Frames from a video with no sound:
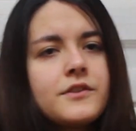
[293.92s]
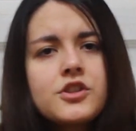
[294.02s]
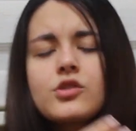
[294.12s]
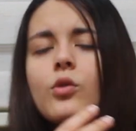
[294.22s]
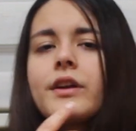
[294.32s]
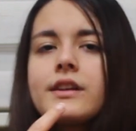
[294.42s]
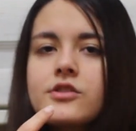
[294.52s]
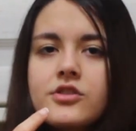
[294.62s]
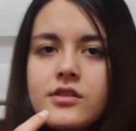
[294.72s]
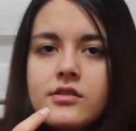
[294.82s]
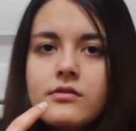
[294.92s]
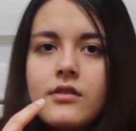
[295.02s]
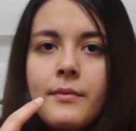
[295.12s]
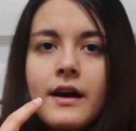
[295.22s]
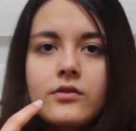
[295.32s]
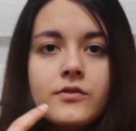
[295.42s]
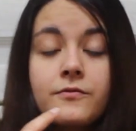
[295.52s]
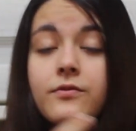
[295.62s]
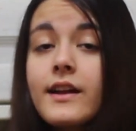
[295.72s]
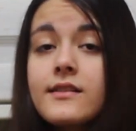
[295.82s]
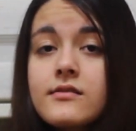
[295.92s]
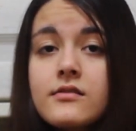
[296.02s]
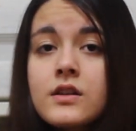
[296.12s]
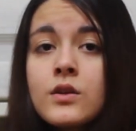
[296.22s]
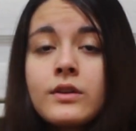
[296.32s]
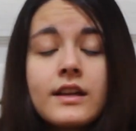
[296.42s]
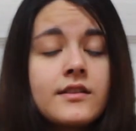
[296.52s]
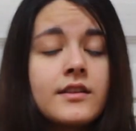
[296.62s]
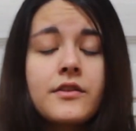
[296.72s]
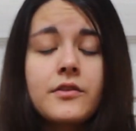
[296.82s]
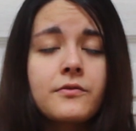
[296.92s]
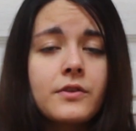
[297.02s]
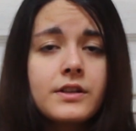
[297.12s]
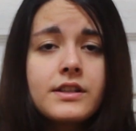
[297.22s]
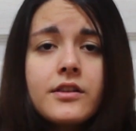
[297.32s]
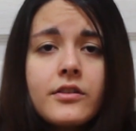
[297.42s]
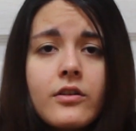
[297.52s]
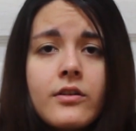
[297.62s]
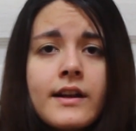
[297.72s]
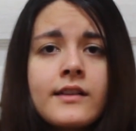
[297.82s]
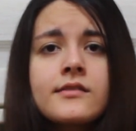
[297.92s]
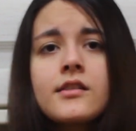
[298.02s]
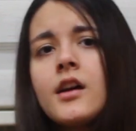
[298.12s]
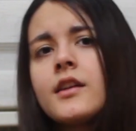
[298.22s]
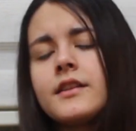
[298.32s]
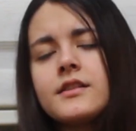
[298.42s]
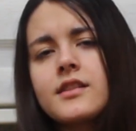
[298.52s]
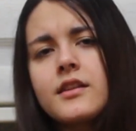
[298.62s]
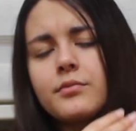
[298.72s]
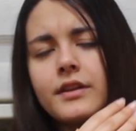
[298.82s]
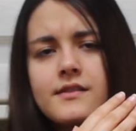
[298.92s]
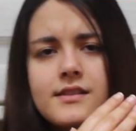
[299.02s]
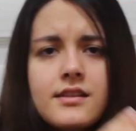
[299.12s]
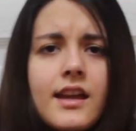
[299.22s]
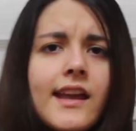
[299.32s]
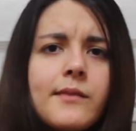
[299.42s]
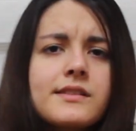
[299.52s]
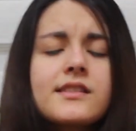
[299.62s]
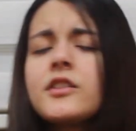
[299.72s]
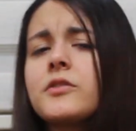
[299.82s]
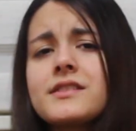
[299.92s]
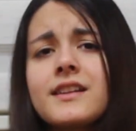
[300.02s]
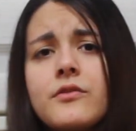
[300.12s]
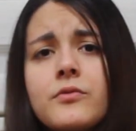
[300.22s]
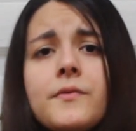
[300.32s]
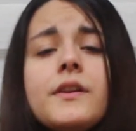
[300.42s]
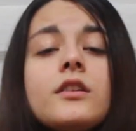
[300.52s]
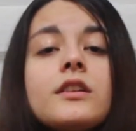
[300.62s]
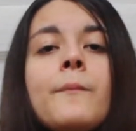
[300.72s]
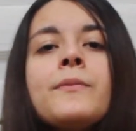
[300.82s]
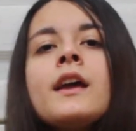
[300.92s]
The story is just about friends who get together for dinner and they decide to play this game and secrets get revealed.